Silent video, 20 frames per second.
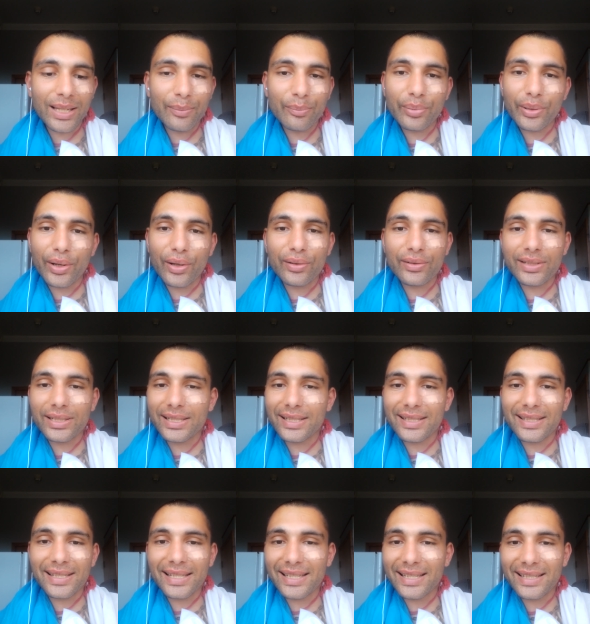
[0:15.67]
prone to
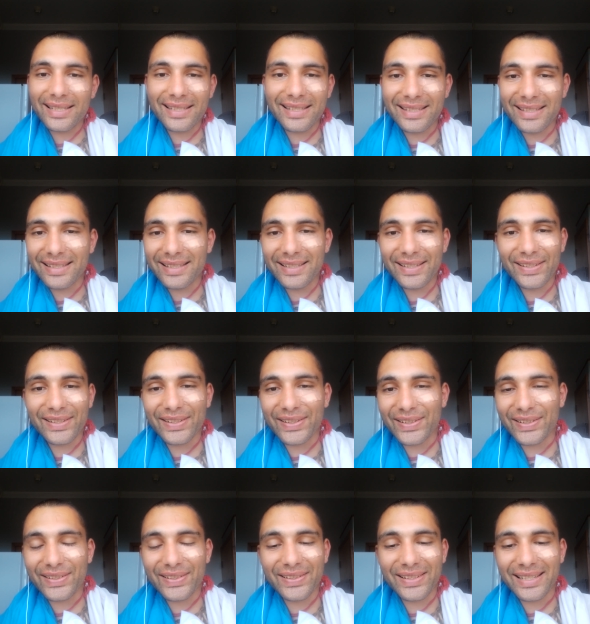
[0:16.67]
disease, you
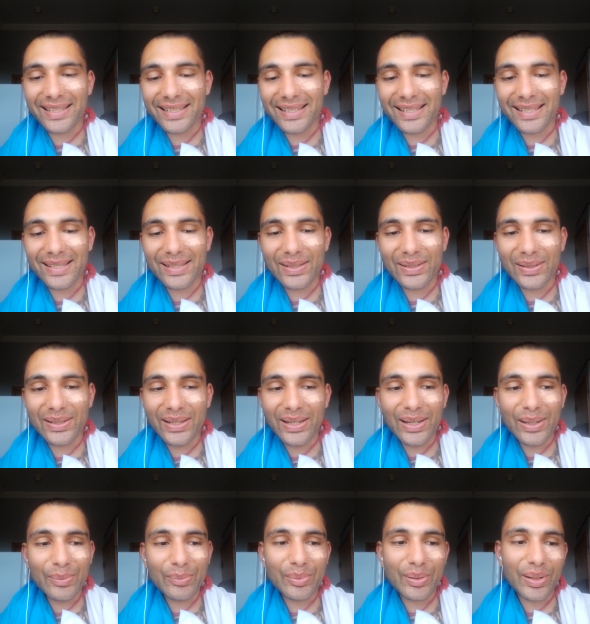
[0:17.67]
know, it's
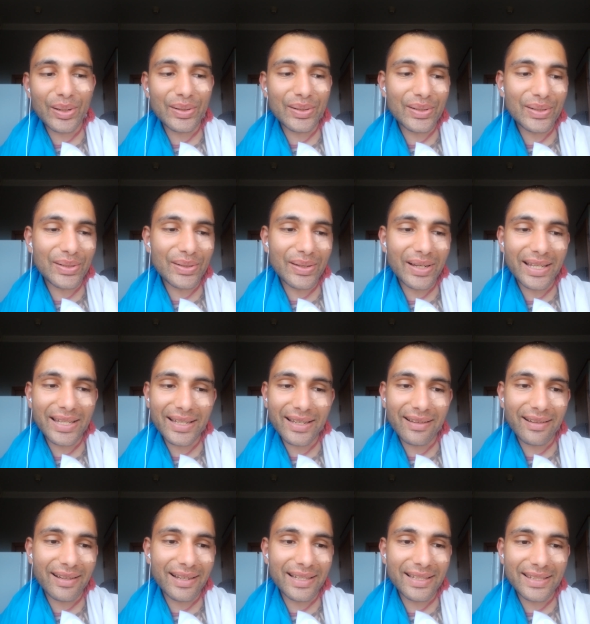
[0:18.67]
prone to other
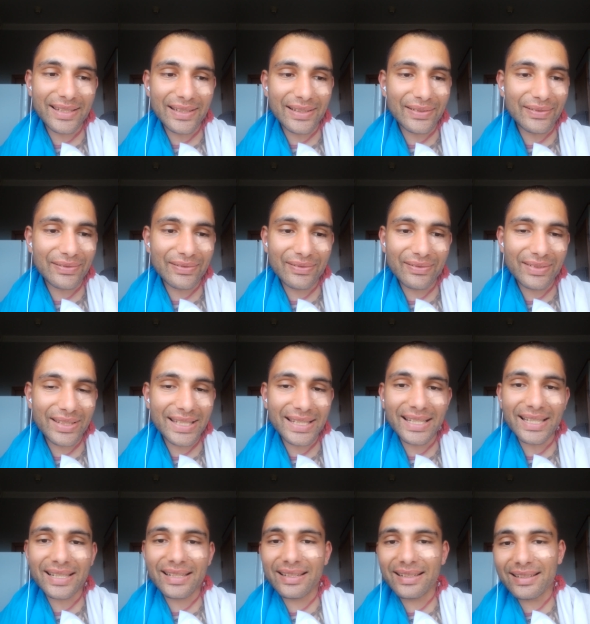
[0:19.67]
kinds of
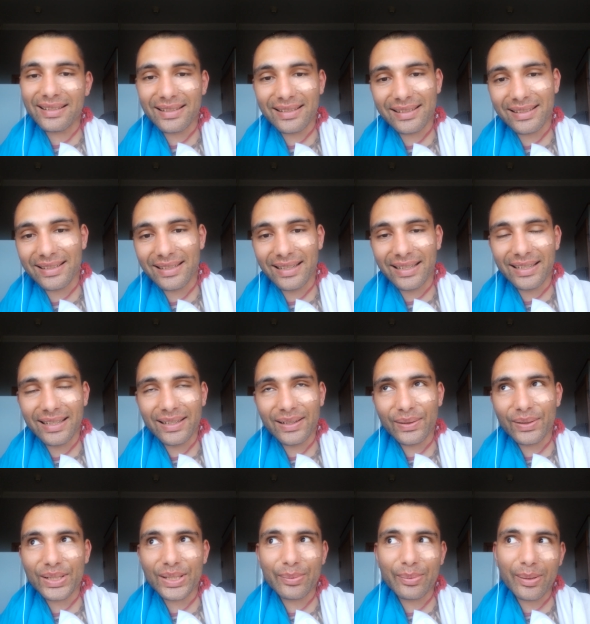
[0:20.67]
sickness,
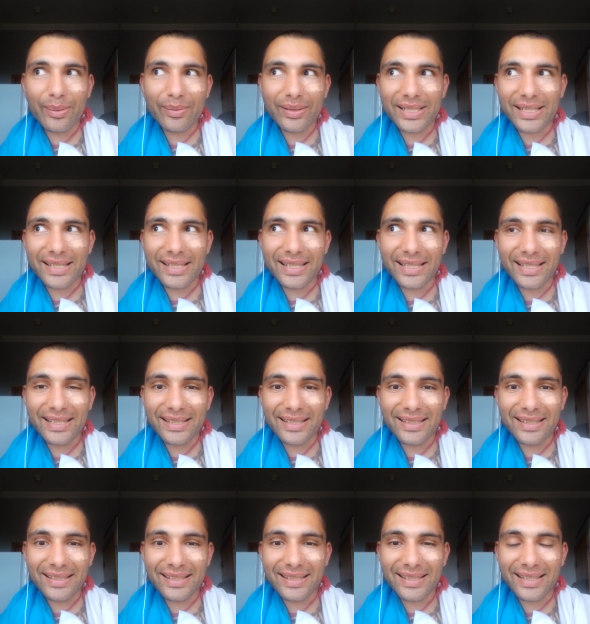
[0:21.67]
which are probably
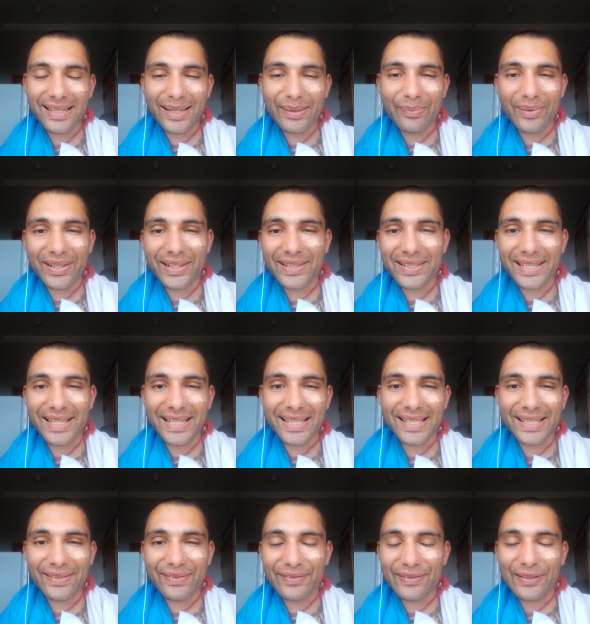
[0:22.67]
diseases. I
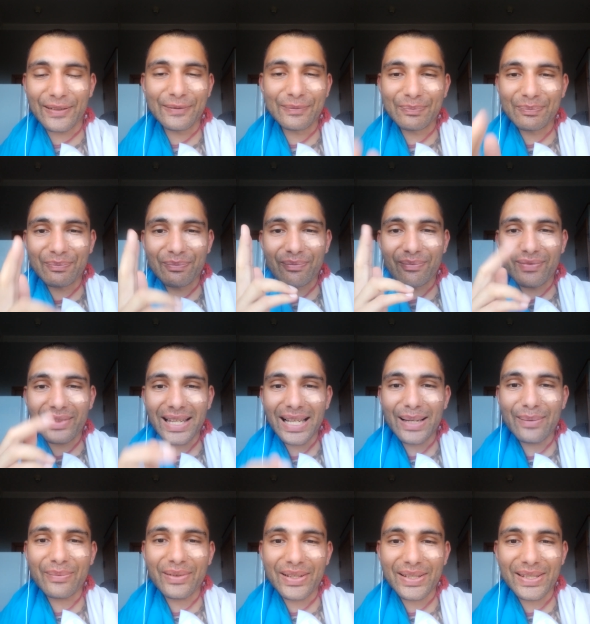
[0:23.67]
apologize if
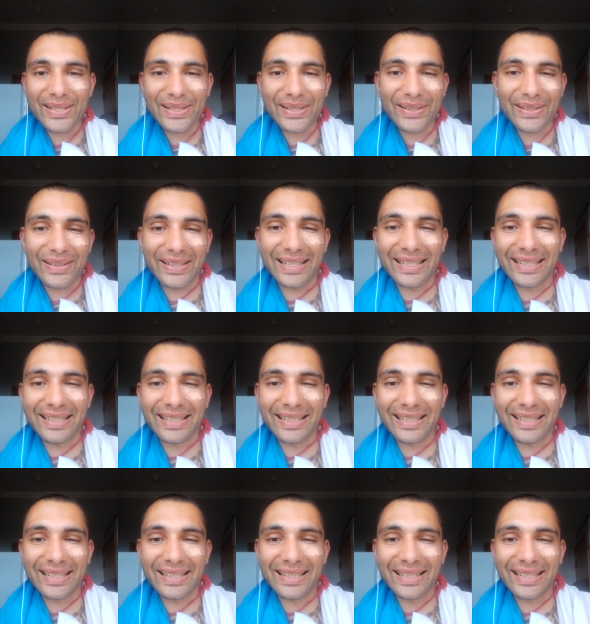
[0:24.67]
I'm not so